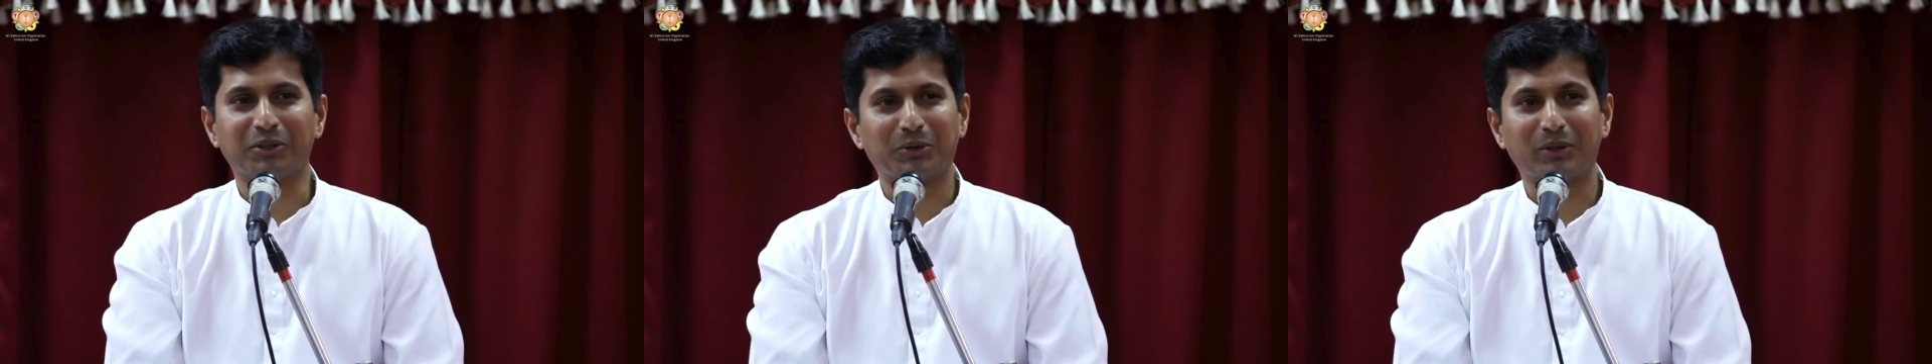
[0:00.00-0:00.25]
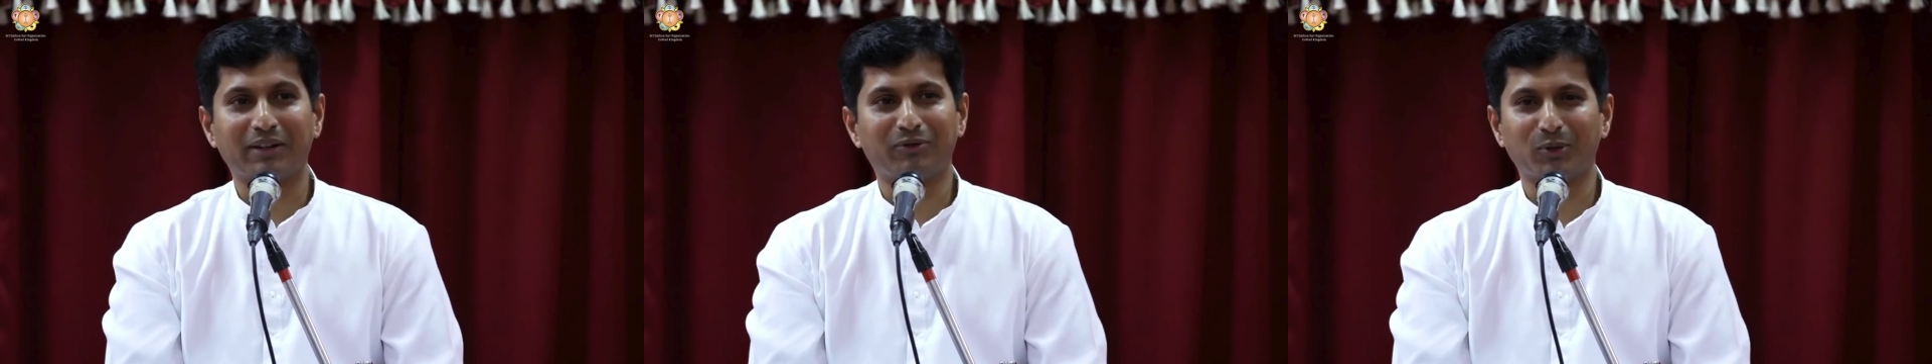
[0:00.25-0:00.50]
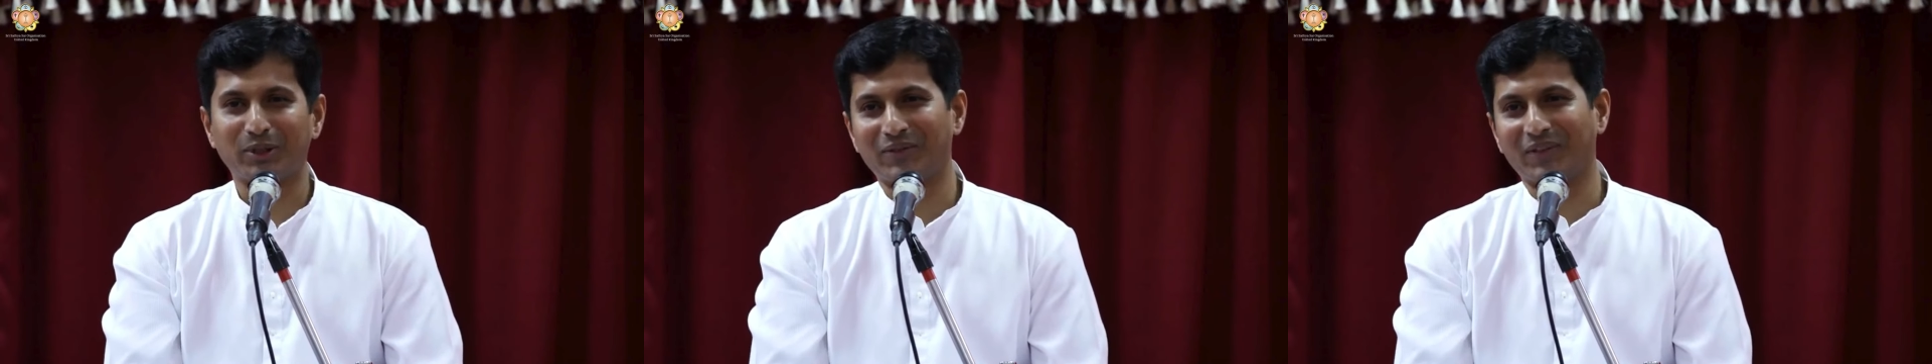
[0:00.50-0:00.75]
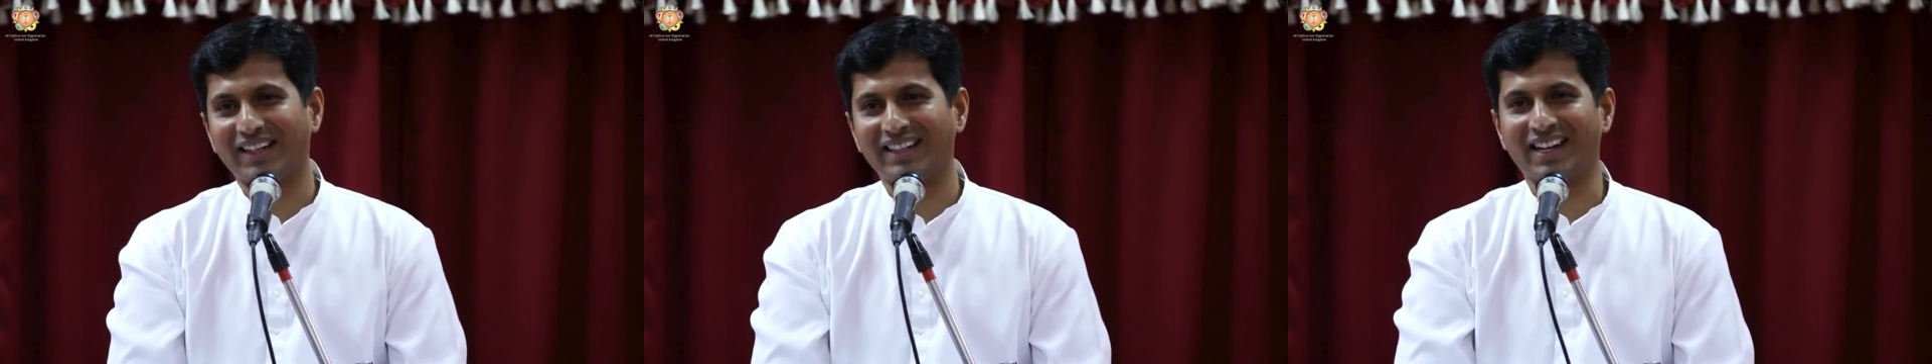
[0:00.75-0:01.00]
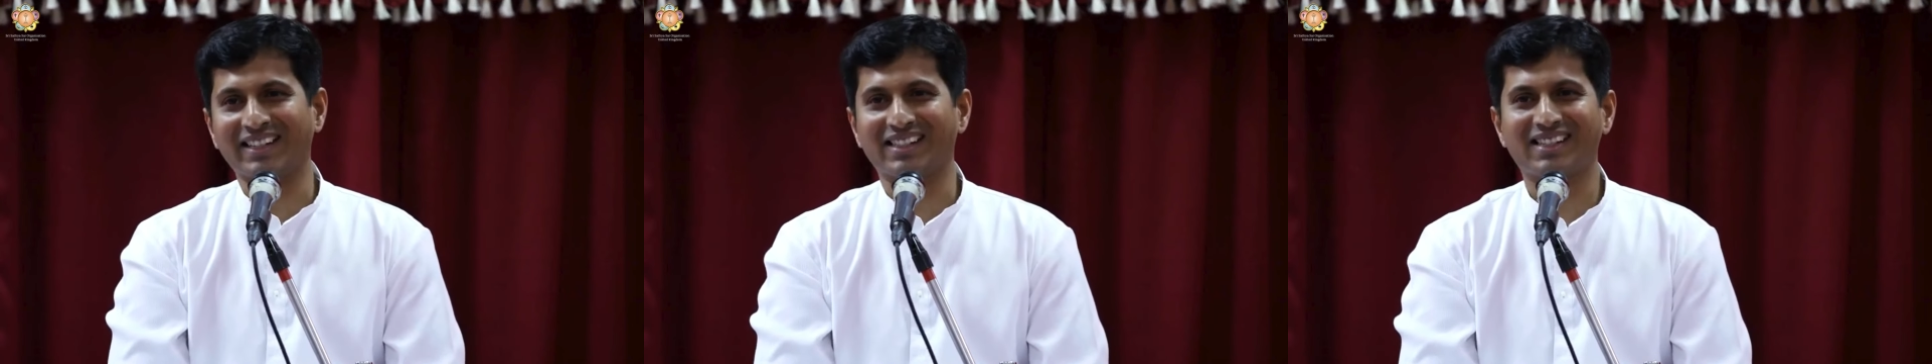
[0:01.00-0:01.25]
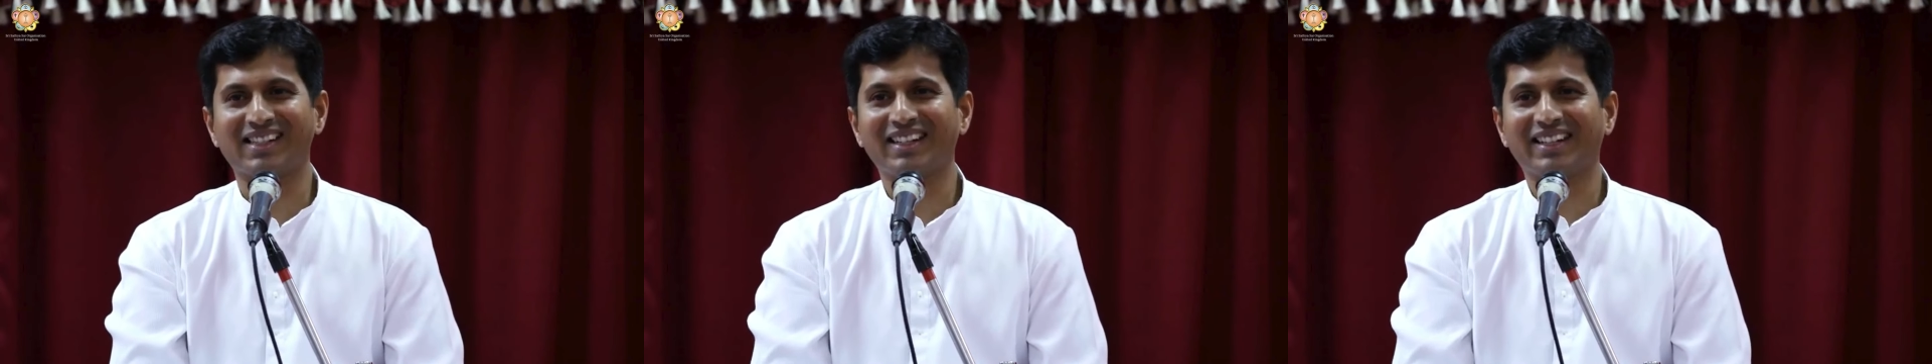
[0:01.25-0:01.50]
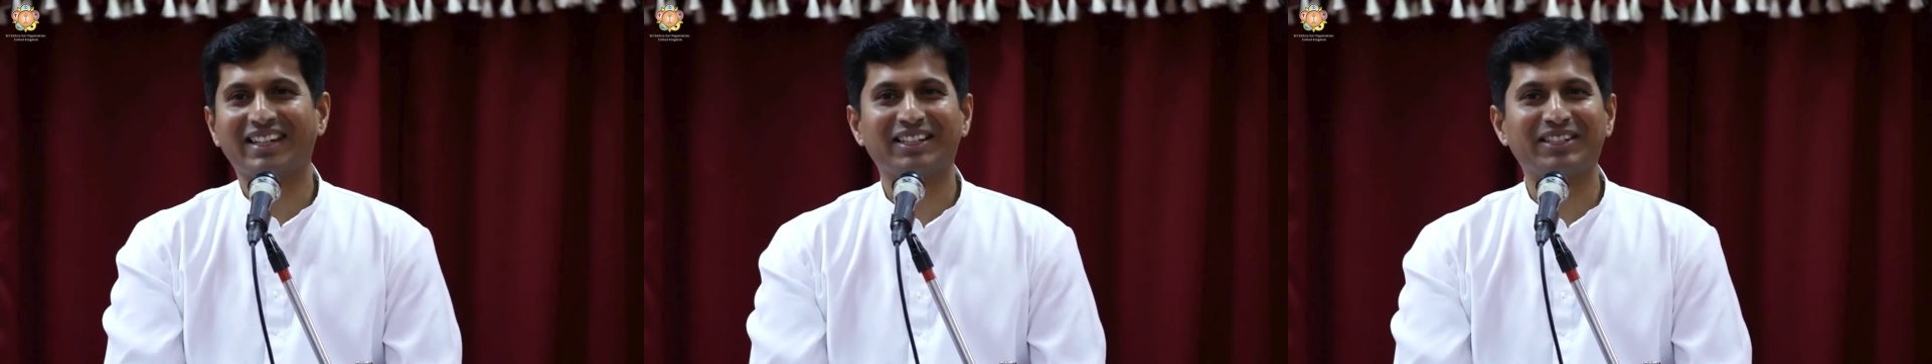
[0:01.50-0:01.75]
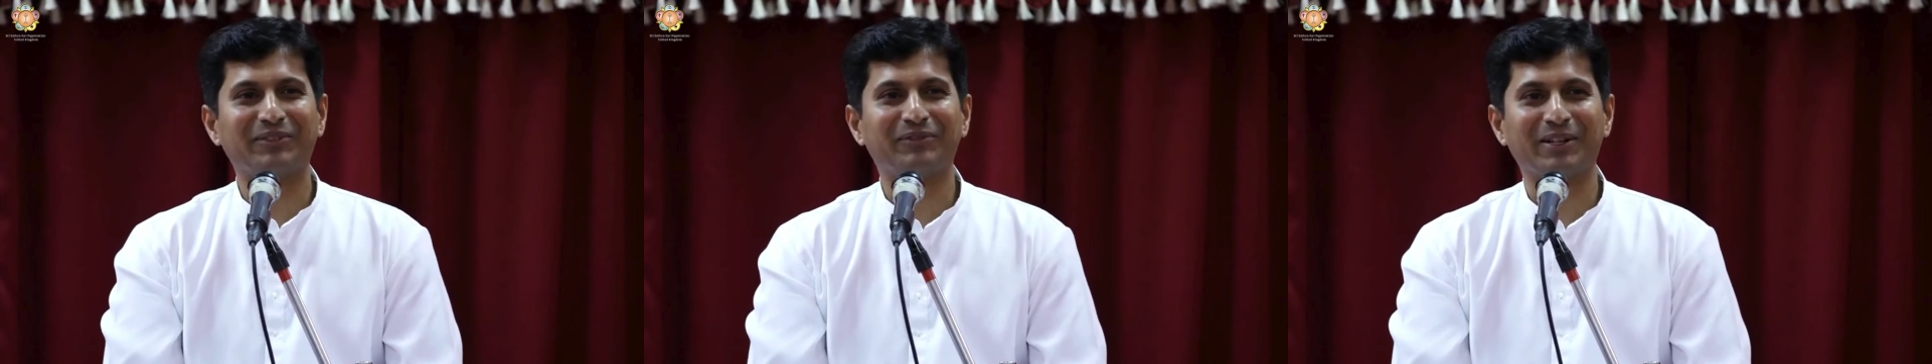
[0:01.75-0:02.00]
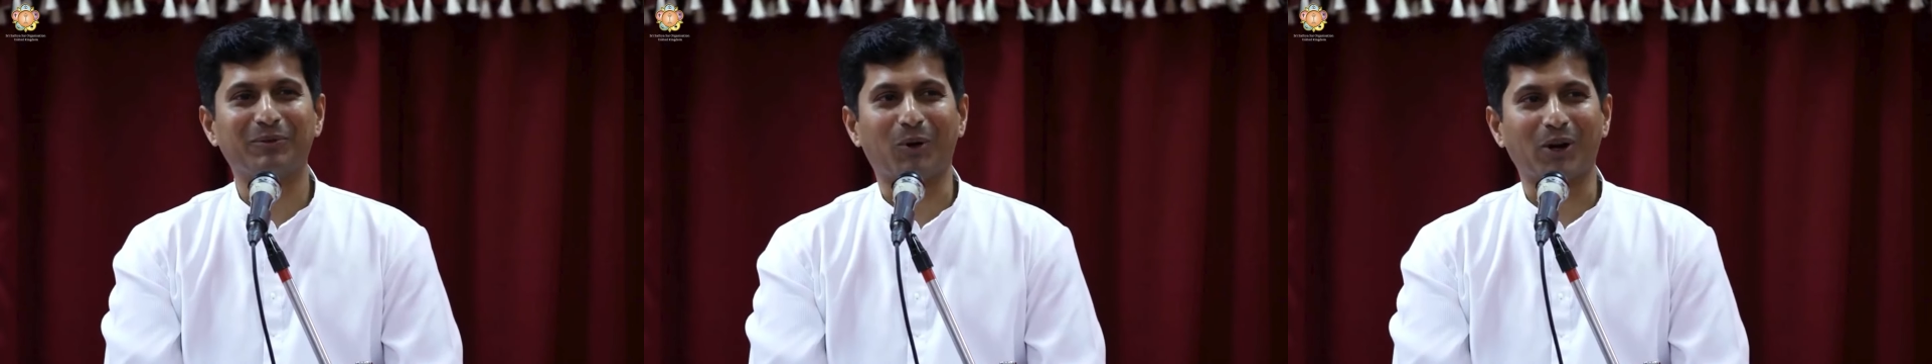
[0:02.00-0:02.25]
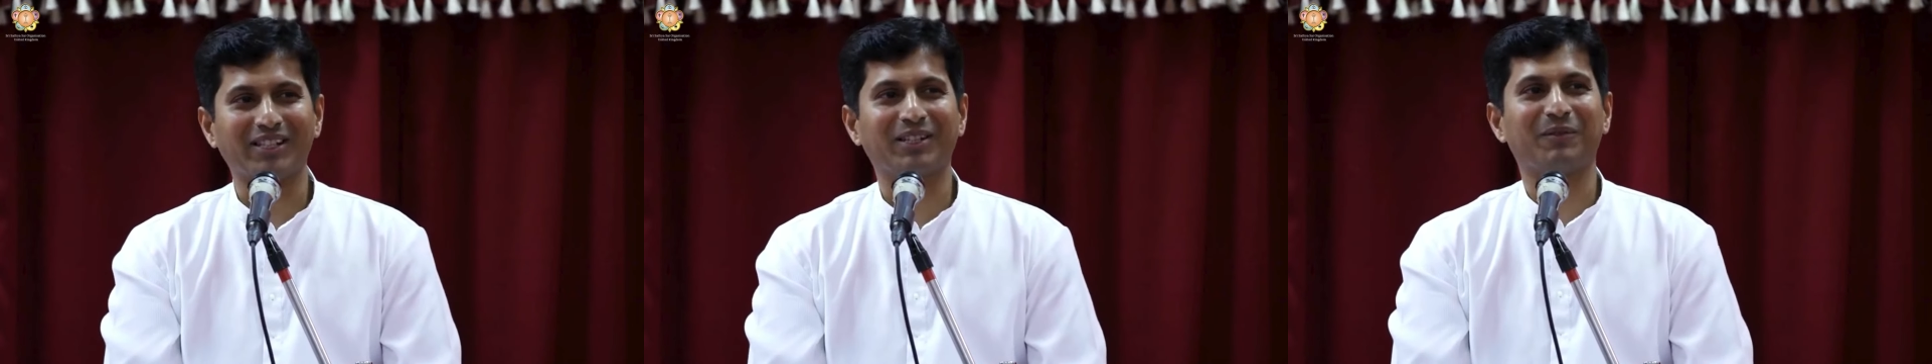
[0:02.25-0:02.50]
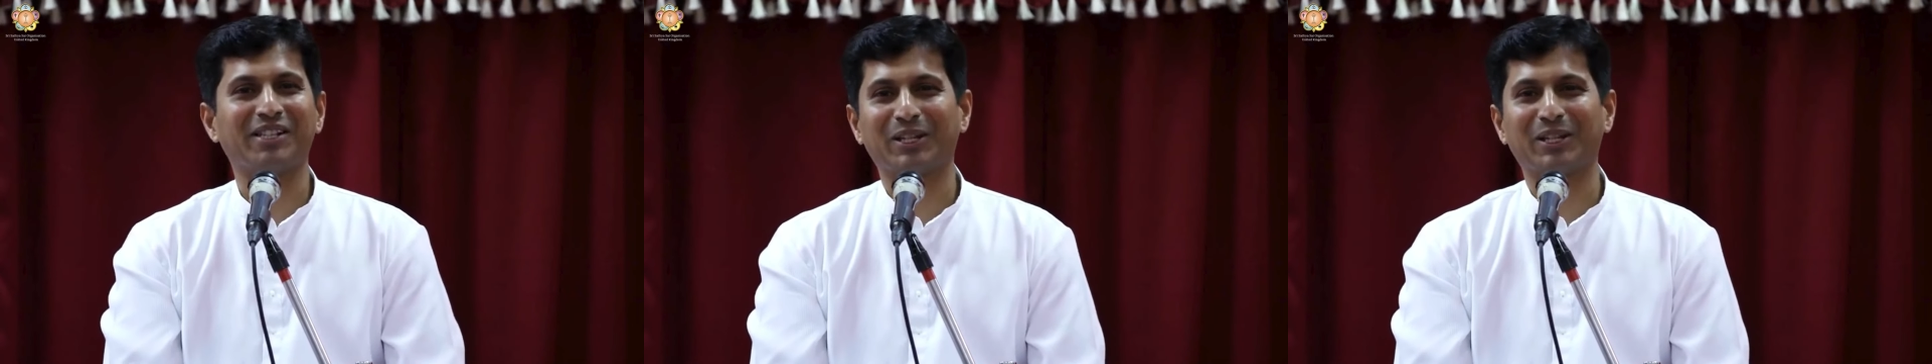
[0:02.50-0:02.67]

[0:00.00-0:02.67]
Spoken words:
today food is very nice, in a different voice. And when